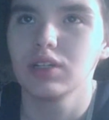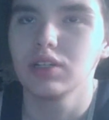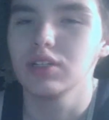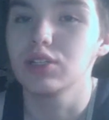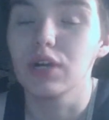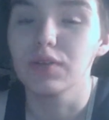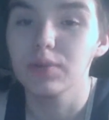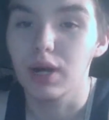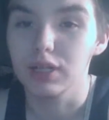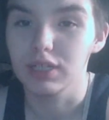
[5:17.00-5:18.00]
The Trevor
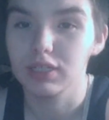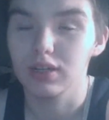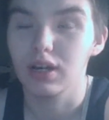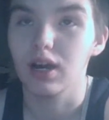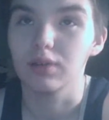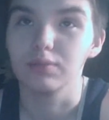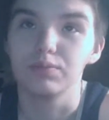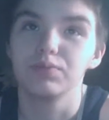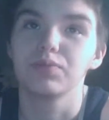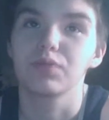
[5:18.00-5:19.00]
Project,
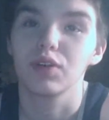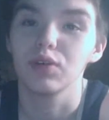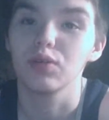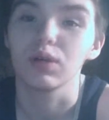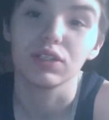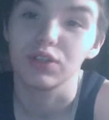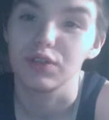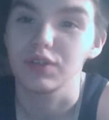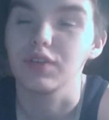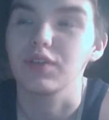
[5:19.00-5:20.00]
who runs
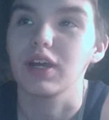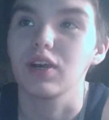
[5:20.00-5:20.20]
Trevor Lifeline,